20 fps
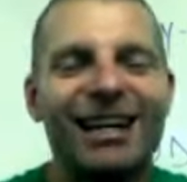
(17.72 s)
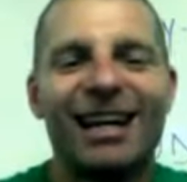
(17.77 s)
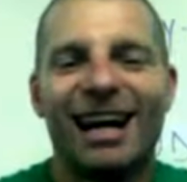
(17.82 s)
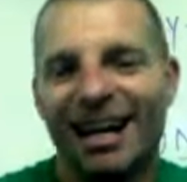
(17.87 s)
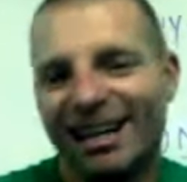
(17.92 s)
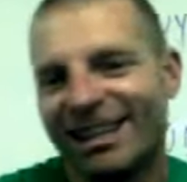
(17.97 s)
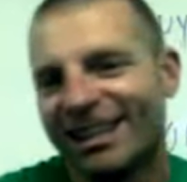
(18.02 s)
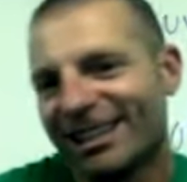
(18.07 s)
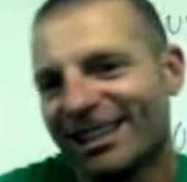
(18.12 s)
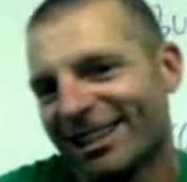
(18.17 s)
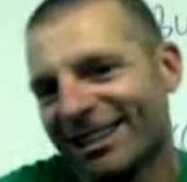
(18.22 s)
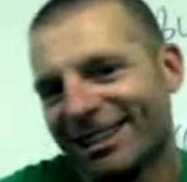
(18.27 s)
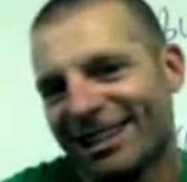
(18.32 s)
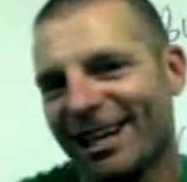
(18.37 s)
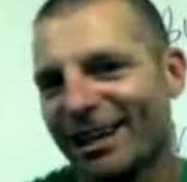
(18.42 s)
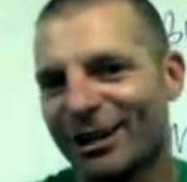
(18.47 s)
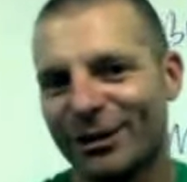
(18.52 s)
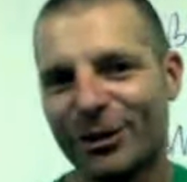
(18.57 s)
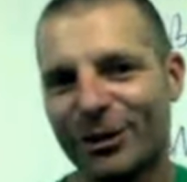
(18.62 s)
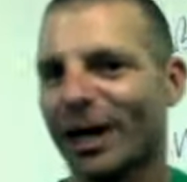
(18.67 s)
I'll
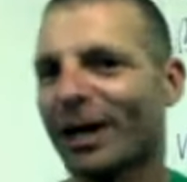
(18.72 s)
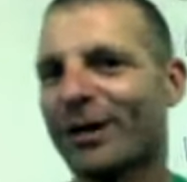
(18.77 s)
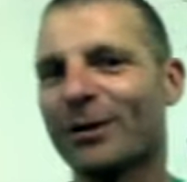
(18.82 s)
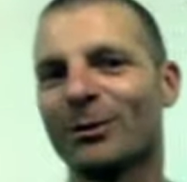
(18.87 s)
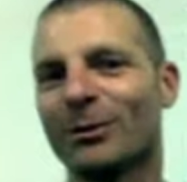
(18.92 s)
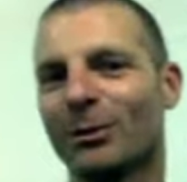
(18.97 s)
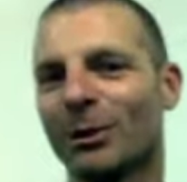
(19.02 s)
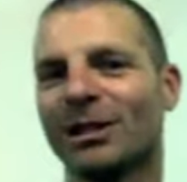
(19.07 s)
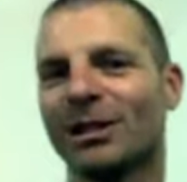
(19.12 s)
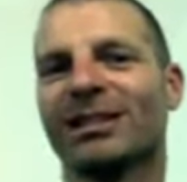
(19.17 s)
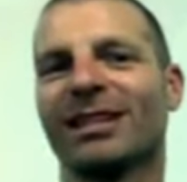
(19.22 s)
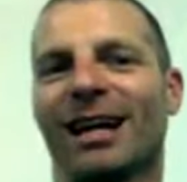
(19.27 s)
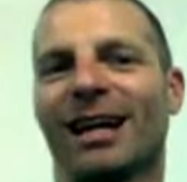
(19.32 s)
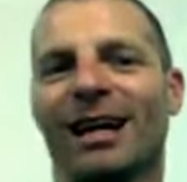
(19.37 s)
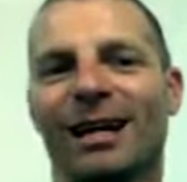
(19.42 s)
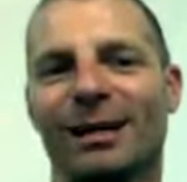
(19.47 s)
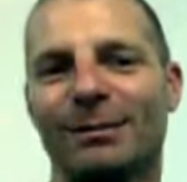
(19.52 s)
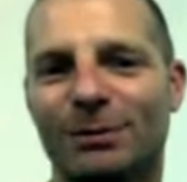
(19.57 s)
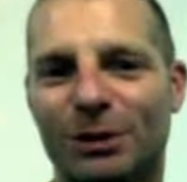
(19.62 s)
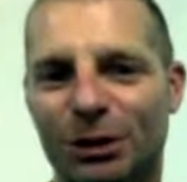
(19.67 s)
get it right one
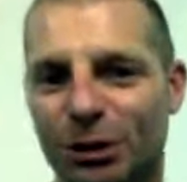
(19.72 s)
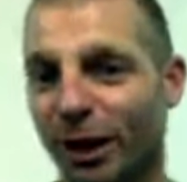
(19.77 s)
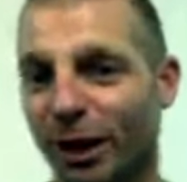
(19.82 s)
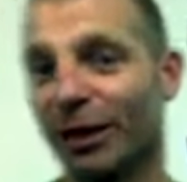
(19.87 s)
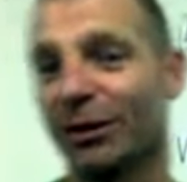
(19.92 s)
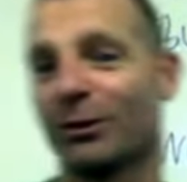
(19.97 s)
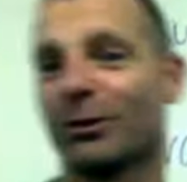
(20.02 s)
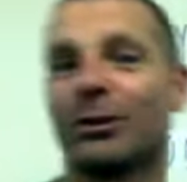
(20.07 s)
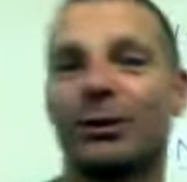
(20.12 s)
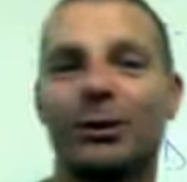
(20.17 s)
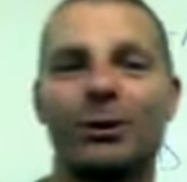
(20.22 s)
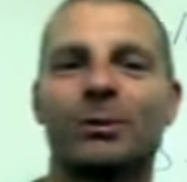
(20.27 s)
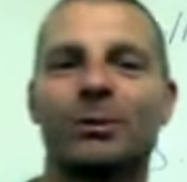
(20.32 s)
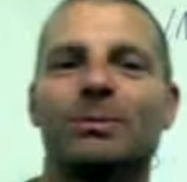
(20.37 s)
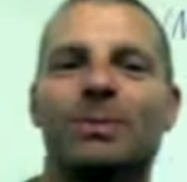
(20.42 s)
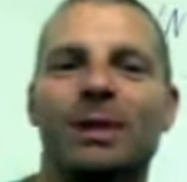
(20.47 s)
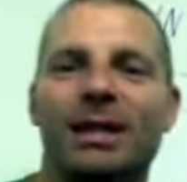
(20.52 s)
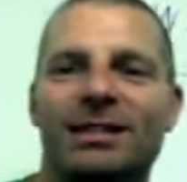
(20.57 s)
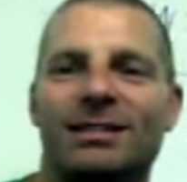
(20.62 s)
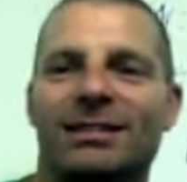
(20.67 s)
time, straight through,
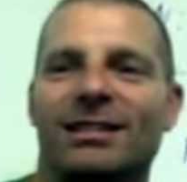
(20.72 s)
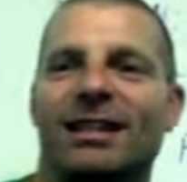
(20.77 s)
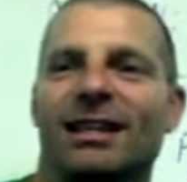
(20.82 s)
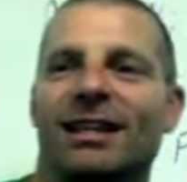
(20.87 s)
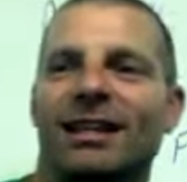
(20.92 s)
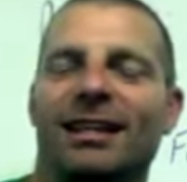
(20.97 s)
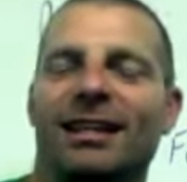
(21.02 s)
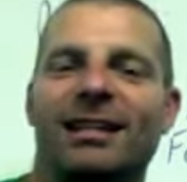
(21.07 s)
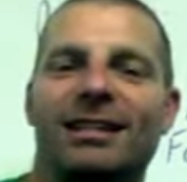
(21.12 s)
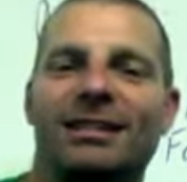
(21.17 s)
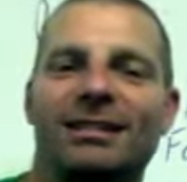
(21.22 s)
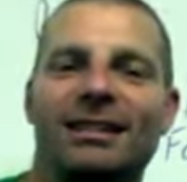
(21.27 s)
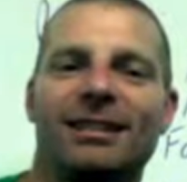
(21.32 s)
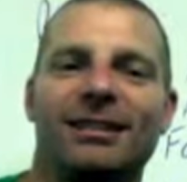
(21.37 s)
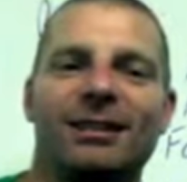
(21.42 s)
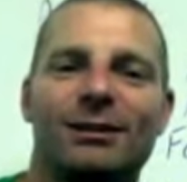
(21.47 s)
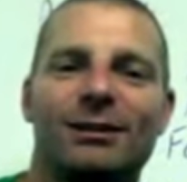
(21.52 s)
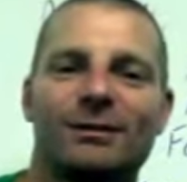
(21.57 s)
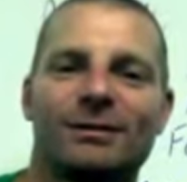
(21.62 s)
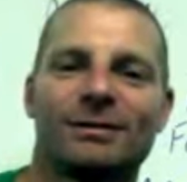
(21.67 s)
but
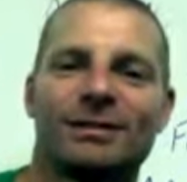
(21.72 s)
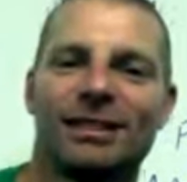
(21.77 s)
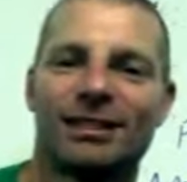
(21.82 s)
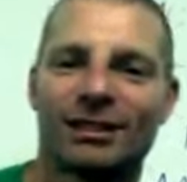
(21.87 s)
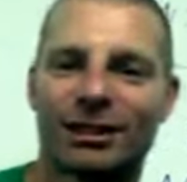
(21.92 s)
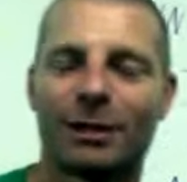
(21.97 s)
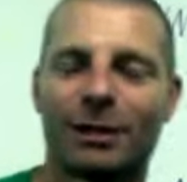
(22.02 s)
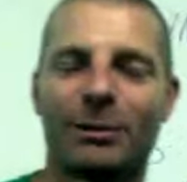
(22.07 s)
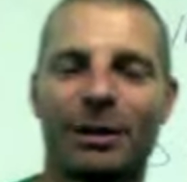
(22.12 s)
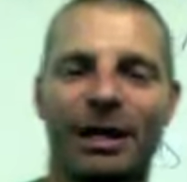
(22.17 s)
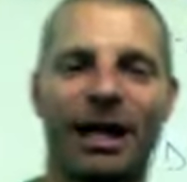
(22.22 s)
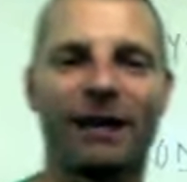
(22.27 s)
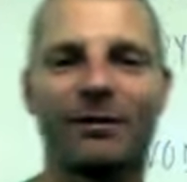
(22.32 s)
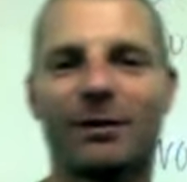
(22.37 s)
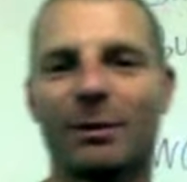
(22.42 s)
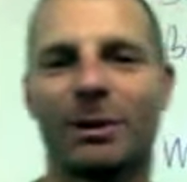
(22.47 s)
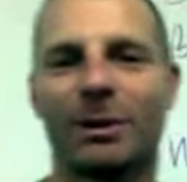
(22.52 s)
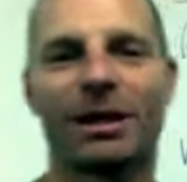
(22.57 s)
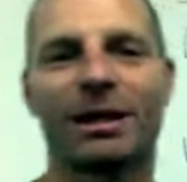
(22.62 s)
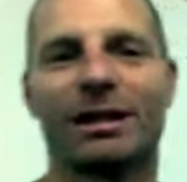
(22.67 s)
it's going to have
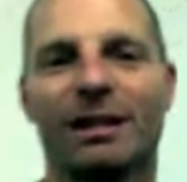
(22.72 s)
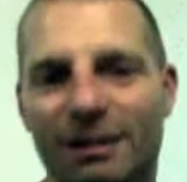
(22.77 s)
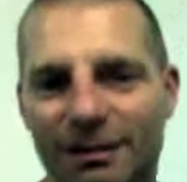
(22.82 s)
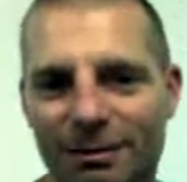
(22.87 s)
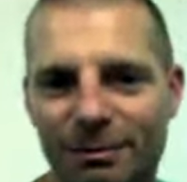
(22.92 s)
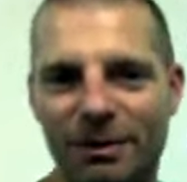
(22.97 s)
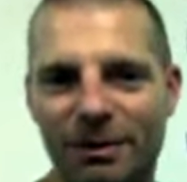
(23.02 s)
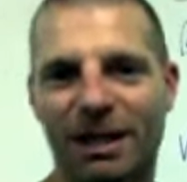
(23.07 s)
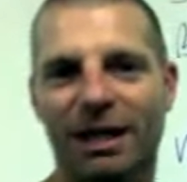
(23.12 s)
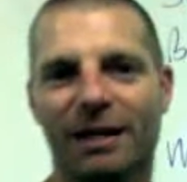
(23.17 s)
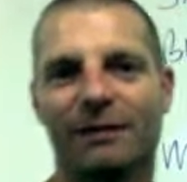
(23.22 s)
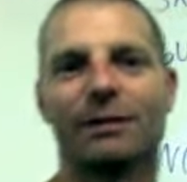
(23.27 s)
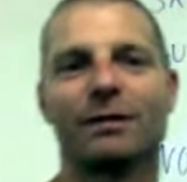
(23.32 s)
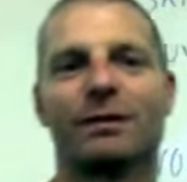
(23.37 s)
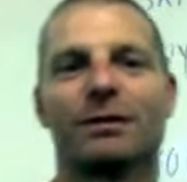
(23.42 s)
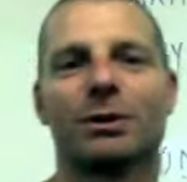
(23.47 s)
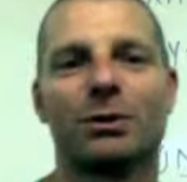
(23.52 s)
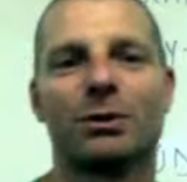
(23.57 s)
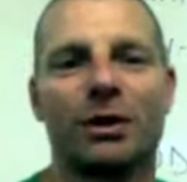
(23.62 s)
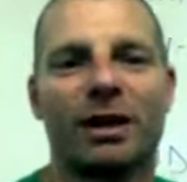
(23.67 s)
to be a kind of a
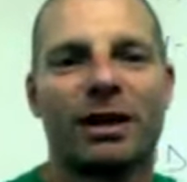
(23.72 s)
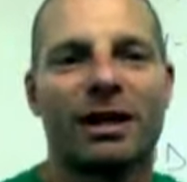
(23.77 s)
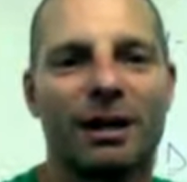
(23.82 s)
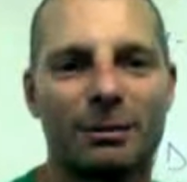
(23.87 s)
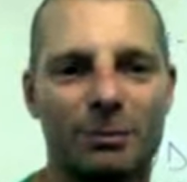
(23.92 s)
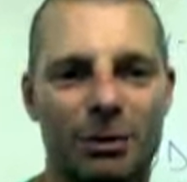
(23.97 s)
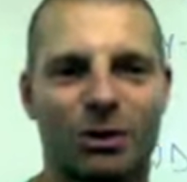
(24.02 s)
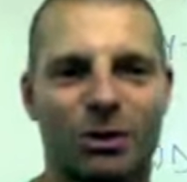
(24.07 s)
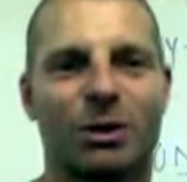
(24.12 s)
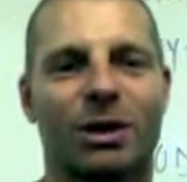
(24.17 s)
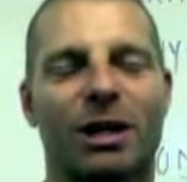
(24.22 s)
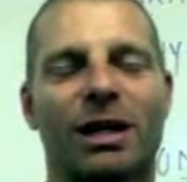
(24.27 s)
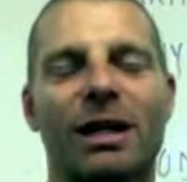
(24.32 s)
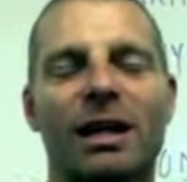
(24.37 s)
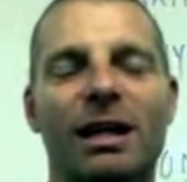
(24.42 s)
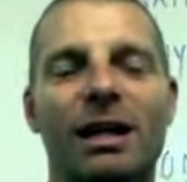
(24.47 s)
fluke thing, I'm sure.